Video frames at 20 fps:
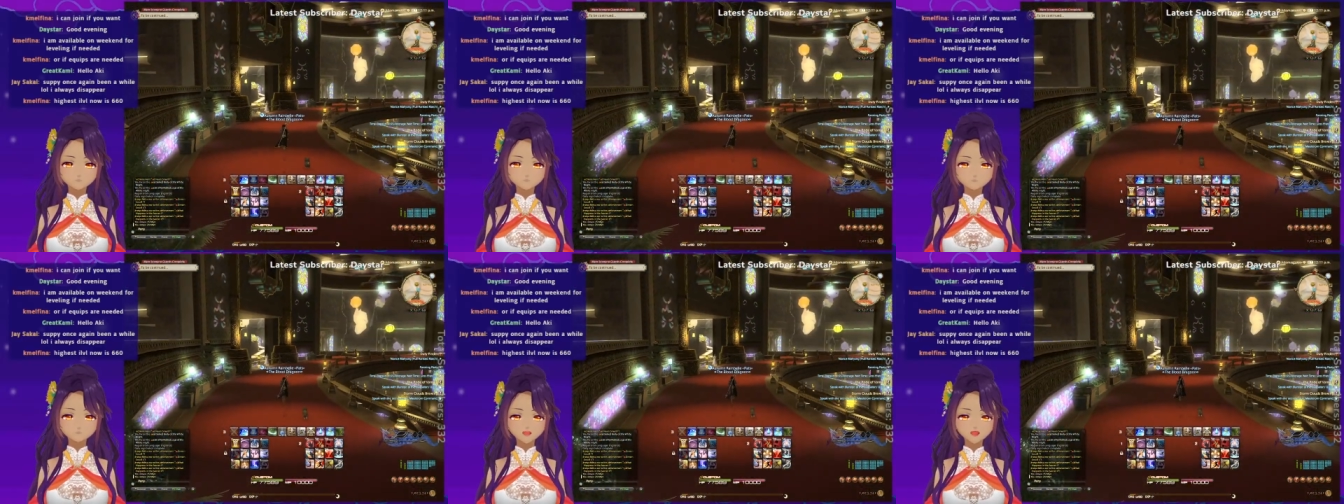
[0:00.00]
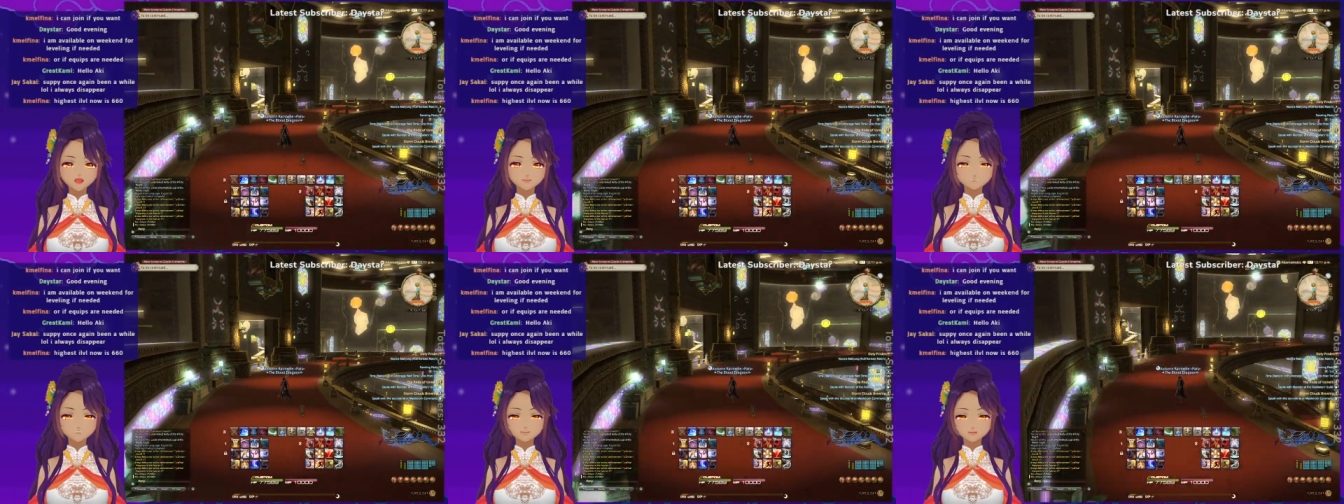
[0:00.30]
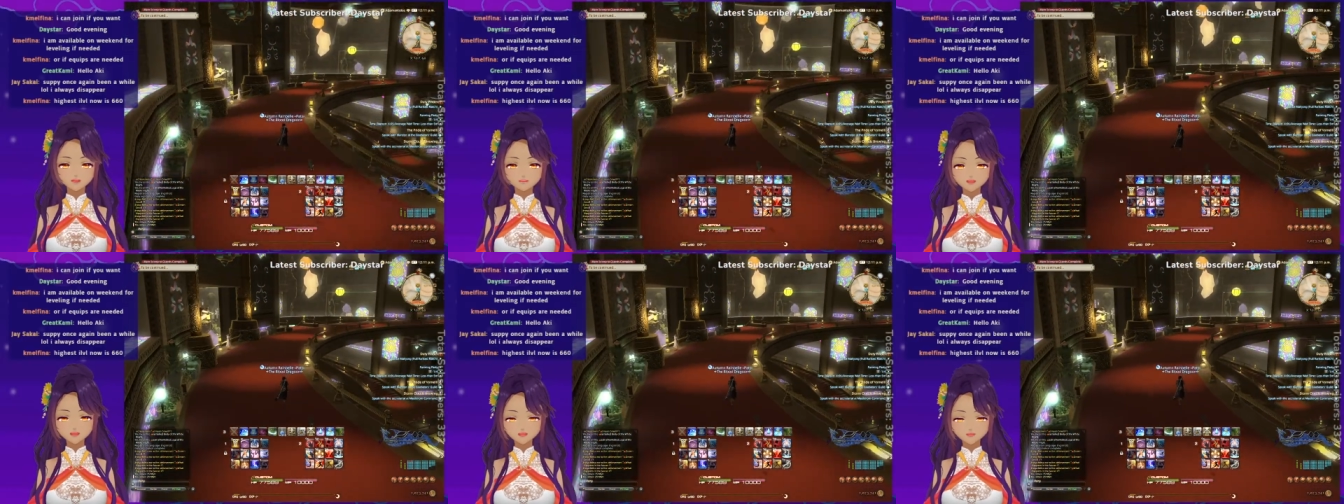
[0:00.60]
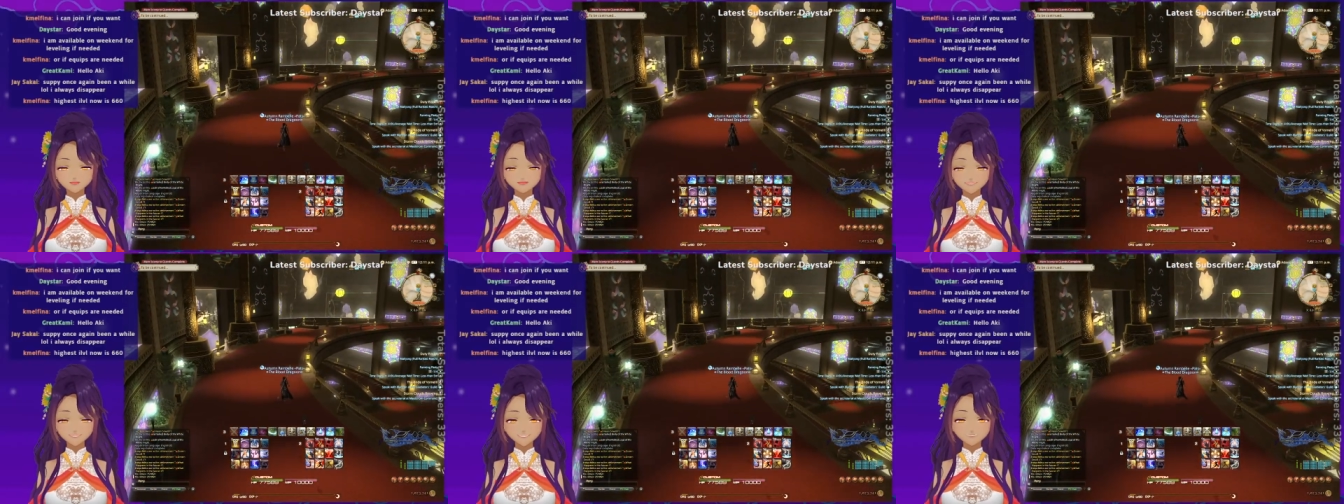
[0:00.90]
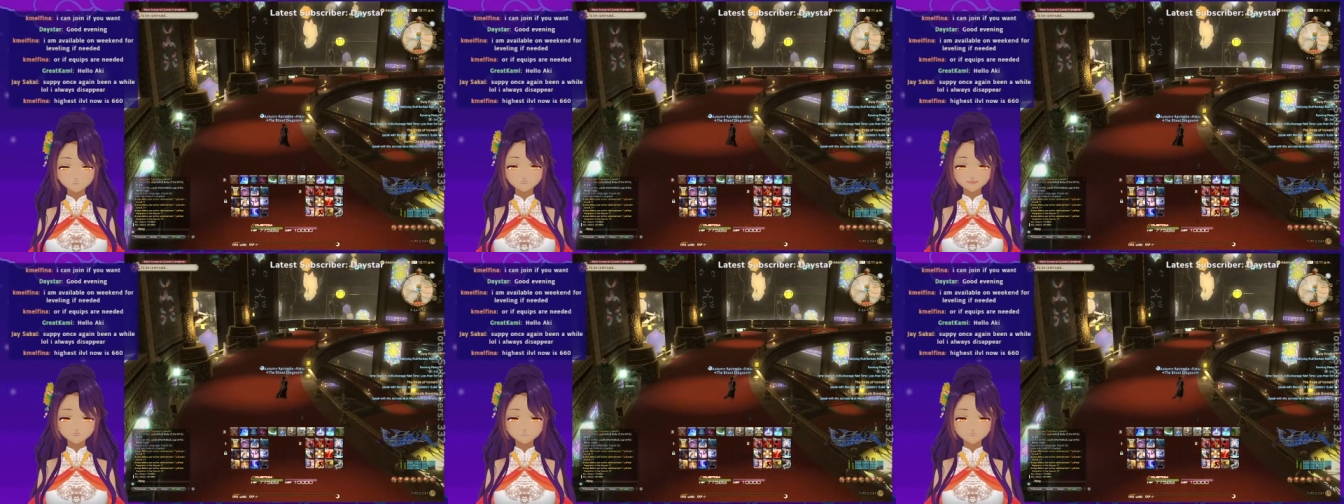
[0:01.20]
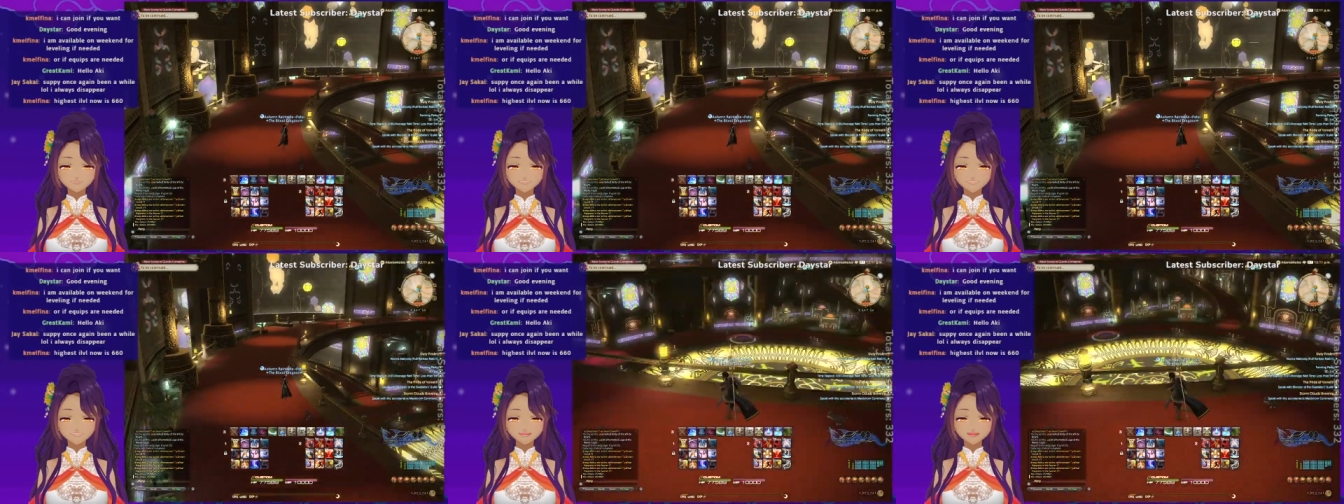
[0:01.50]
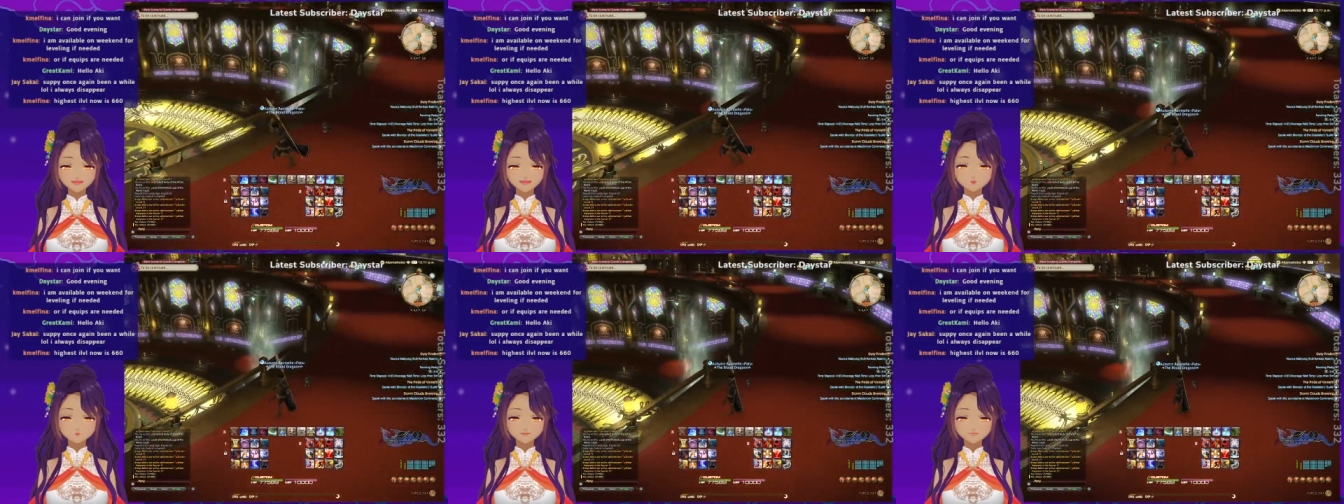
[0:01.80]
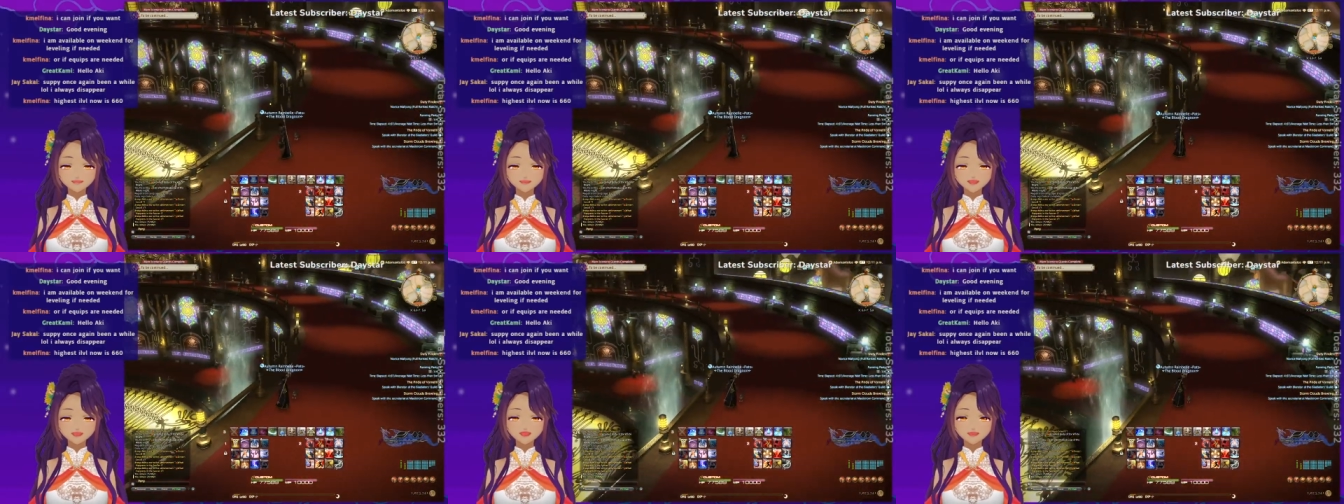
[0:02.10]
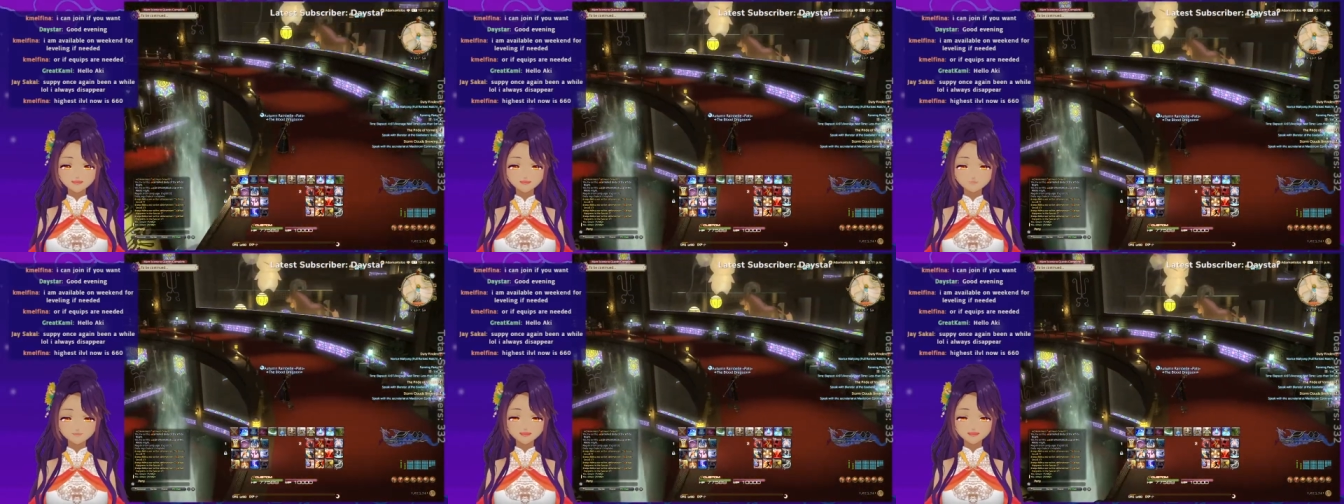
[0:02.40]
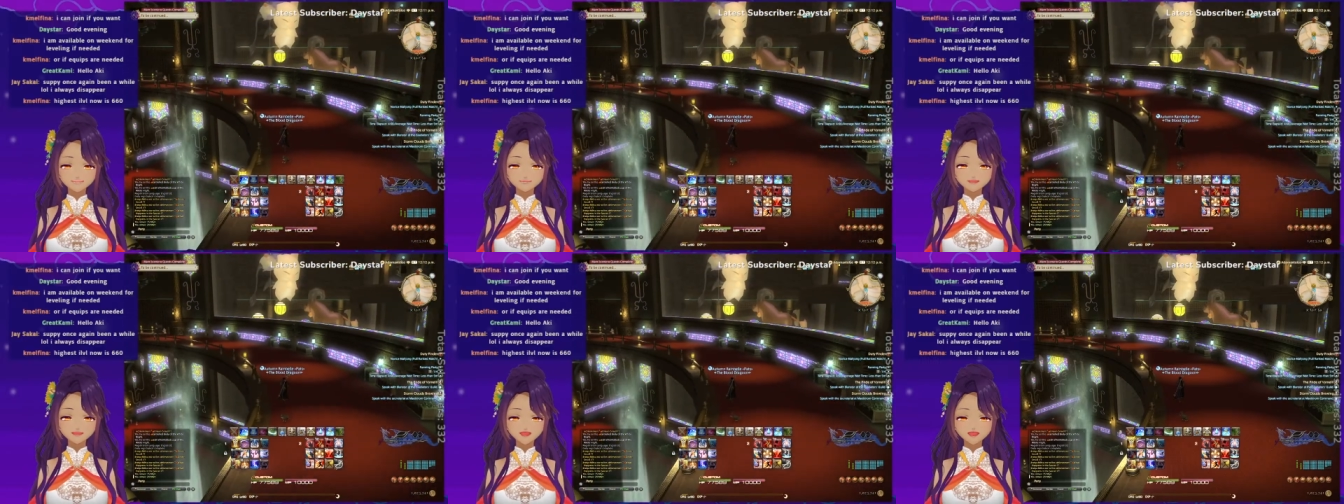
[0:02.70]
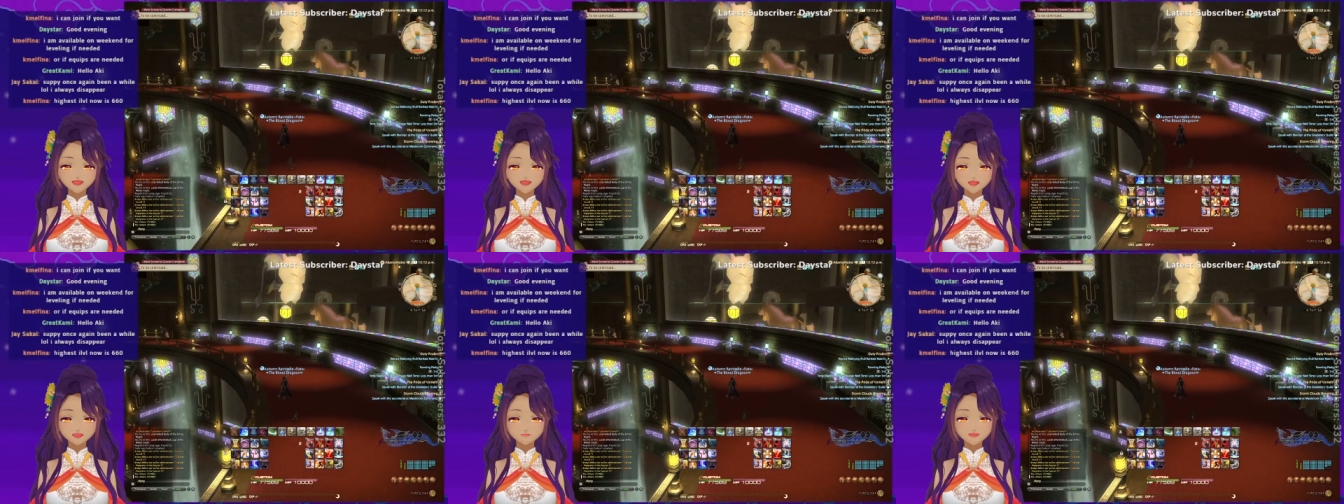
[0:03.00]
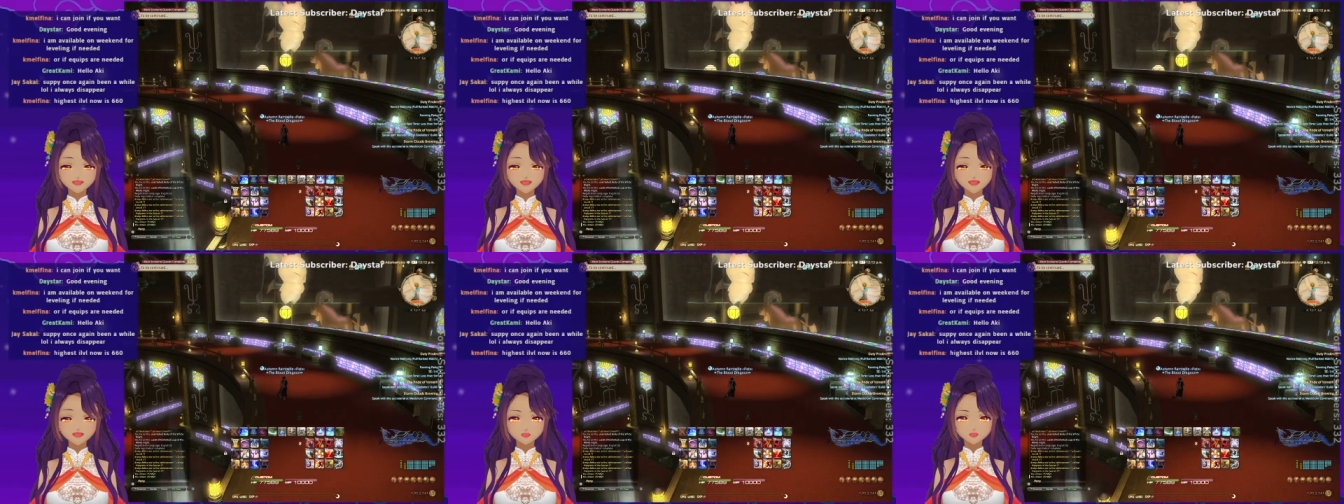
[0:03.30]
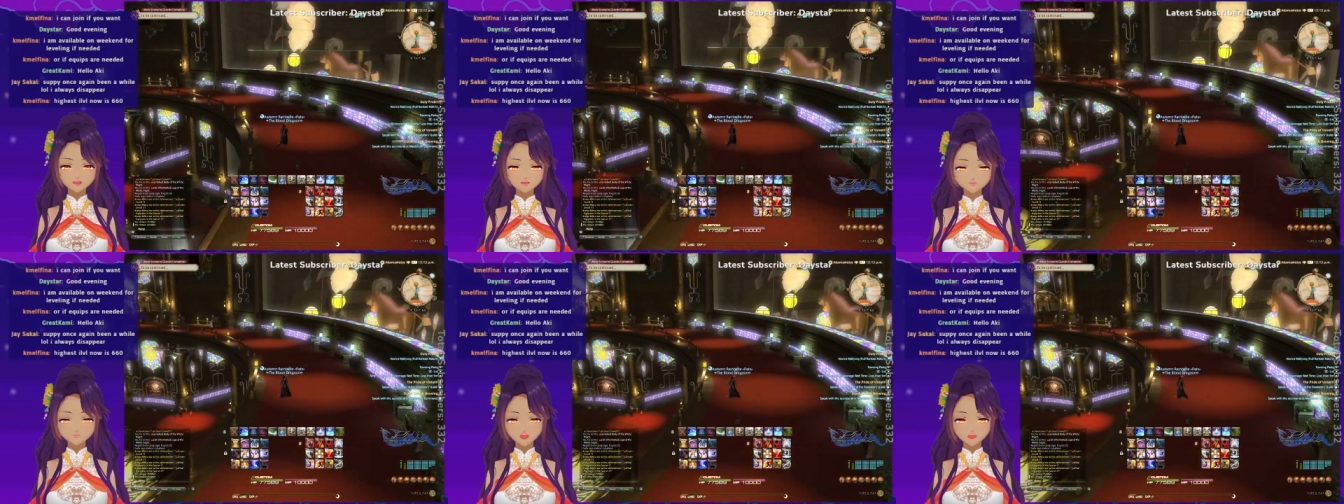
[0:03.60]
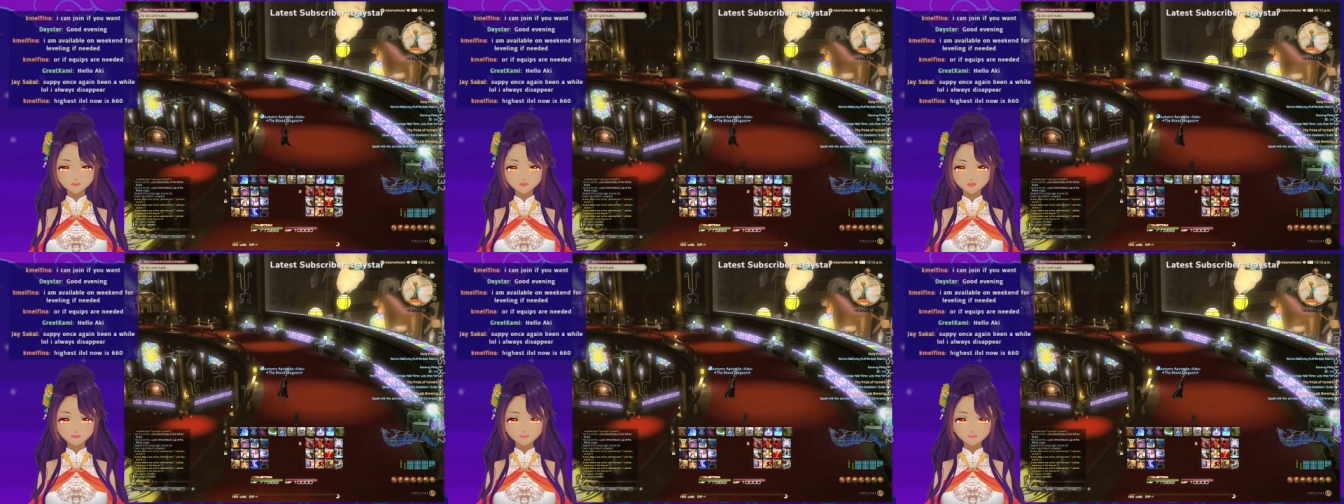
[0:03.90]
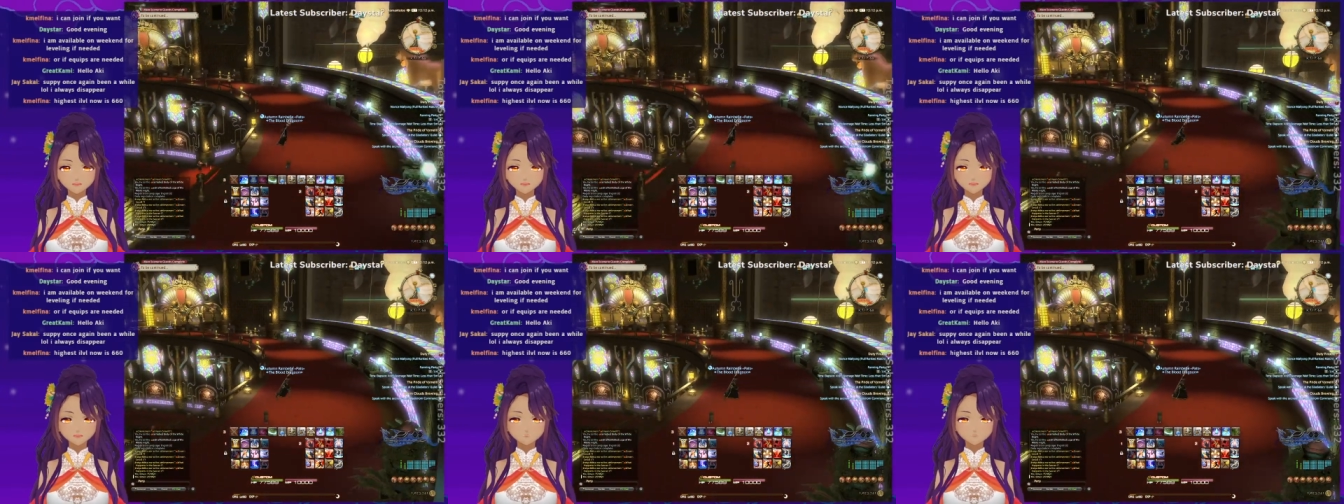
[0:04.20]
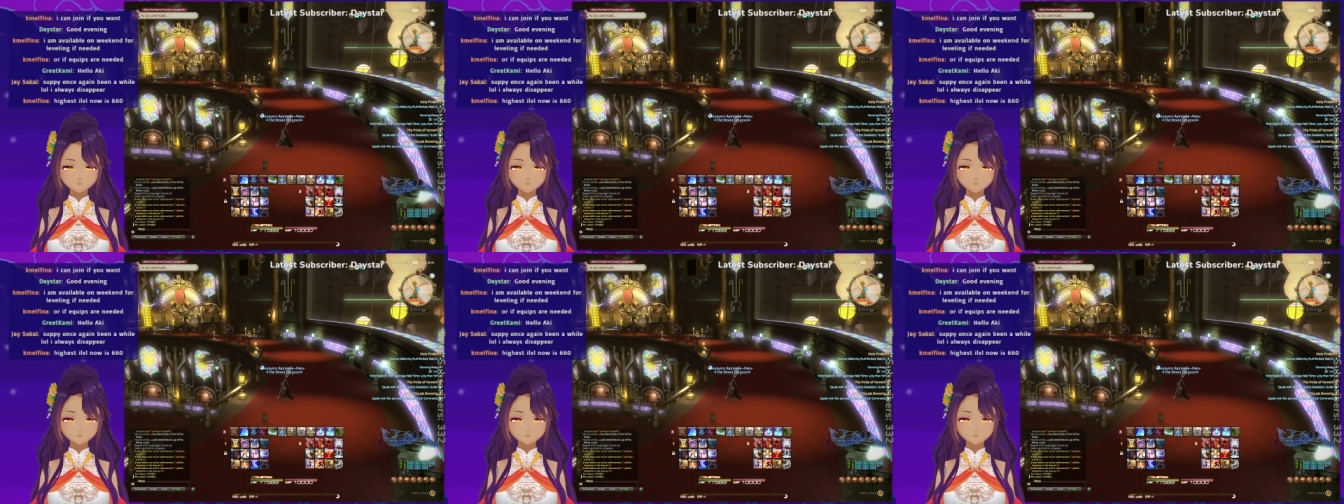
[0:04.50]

Honestly, that's like a dangerous thing when you think about it. It's a good thing I'm in armor.